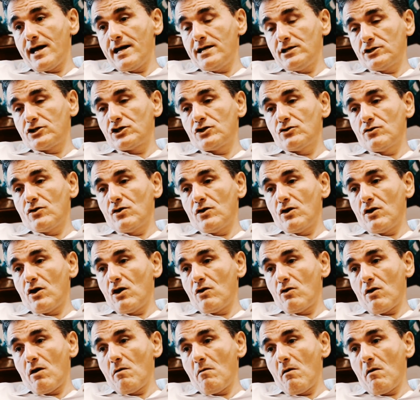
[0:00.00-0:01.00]
into
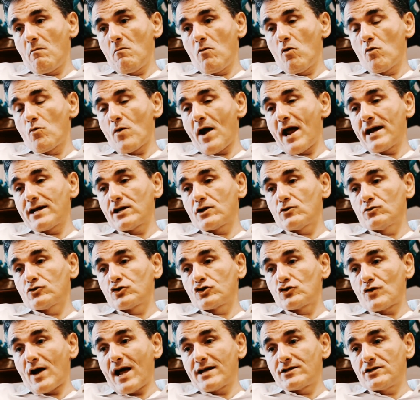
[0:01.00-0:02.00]
a more
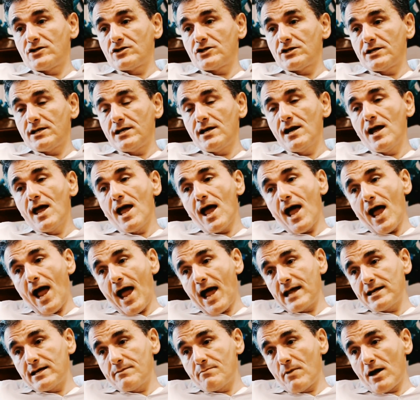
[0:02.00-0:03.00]
radical strategy.
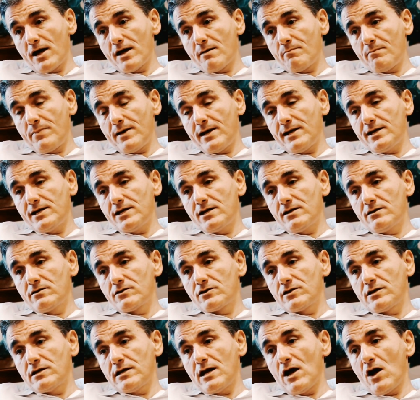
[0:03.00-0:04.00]
And in my
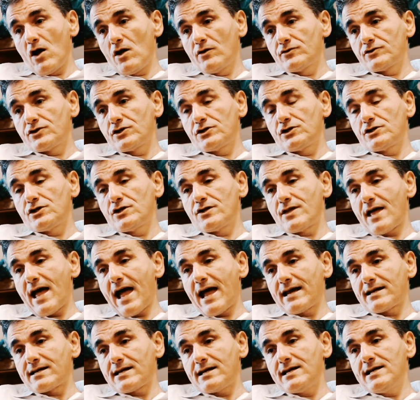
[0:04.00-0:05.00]
opinion, the answer to
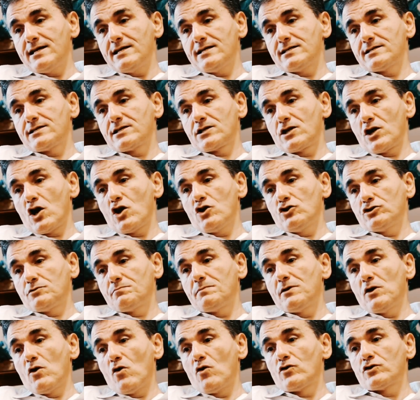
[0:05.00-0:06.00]
that is
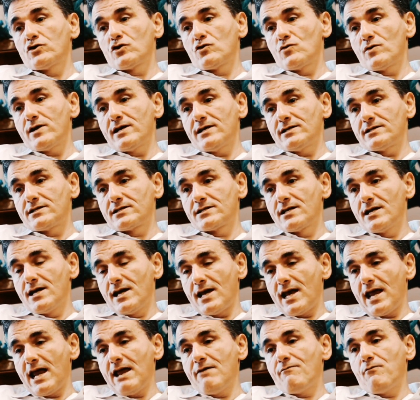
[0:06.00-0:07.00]
goes beyond Greece.
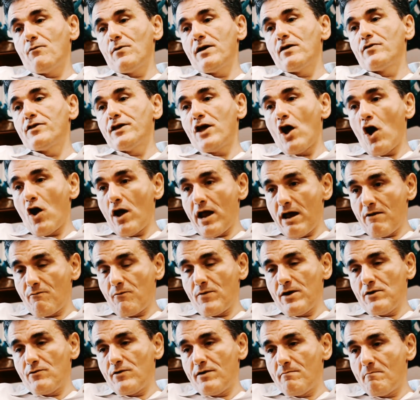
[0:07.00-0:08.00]
If we
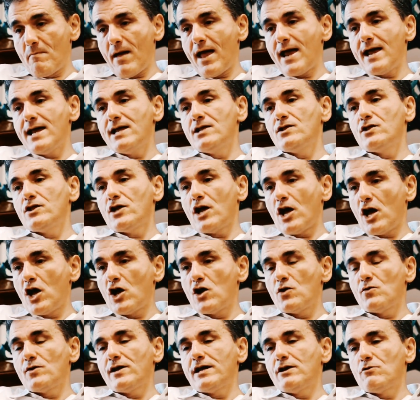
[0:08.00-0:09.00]
remain the
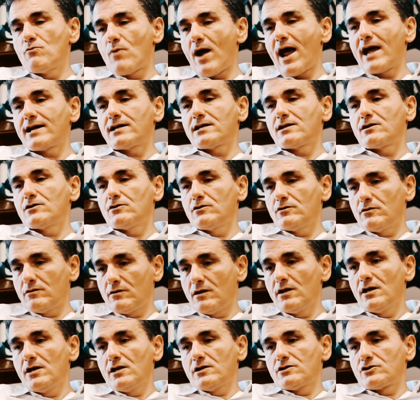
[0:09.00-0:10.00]
only
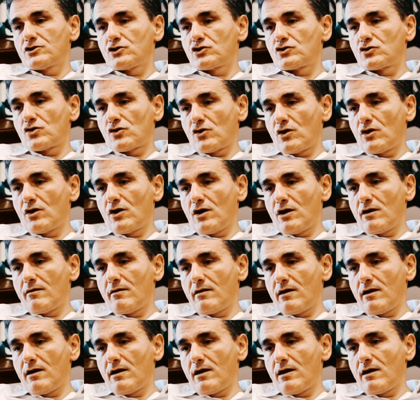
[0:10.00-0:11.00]
radical
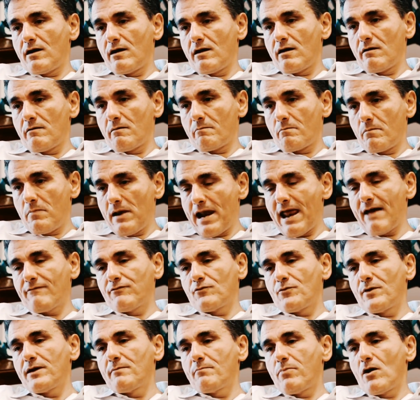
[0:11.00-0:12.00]

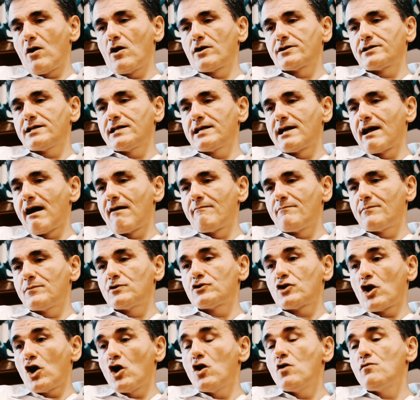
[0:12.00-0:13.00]
left-wing party in
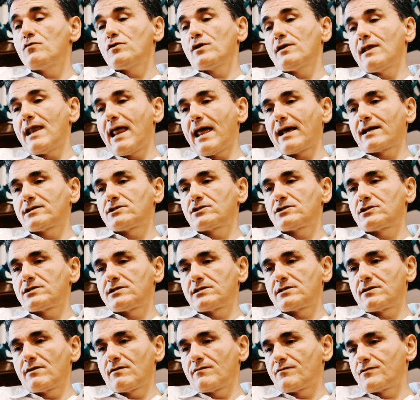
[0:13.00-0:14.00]
government over the next
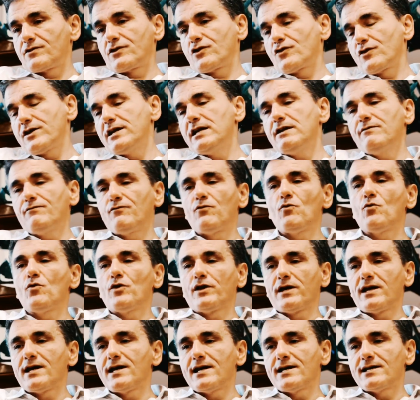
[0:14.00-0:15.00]

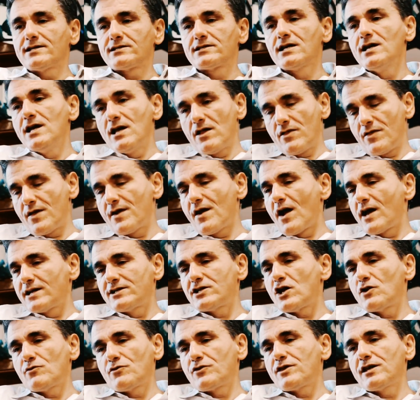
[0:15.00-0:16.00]
3-4 years, then
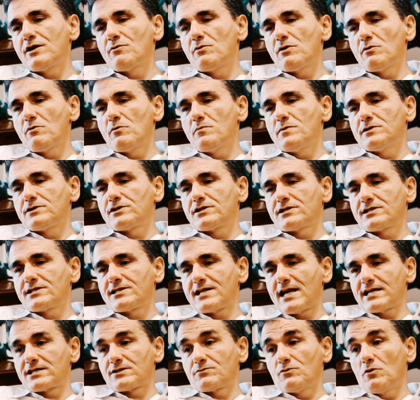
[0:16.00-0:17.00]
I don't think we will be
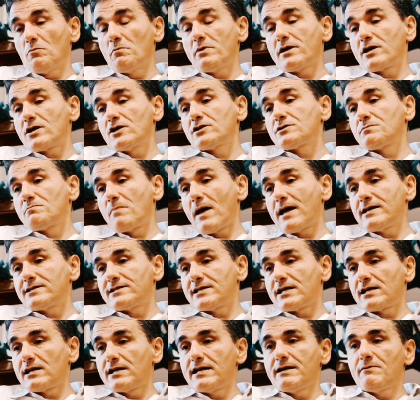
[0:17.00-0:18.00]
successful, because
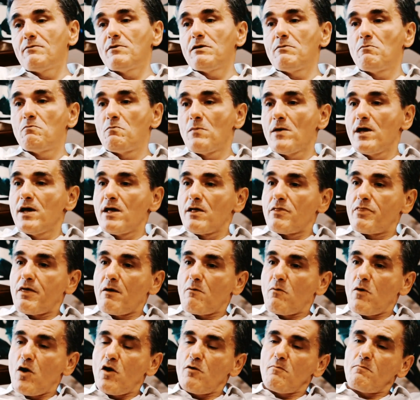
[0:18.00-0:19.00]
basically we
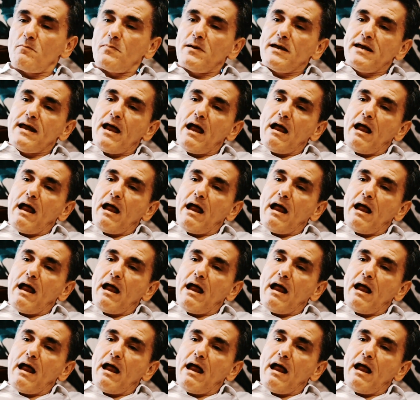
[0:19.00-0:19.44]
won't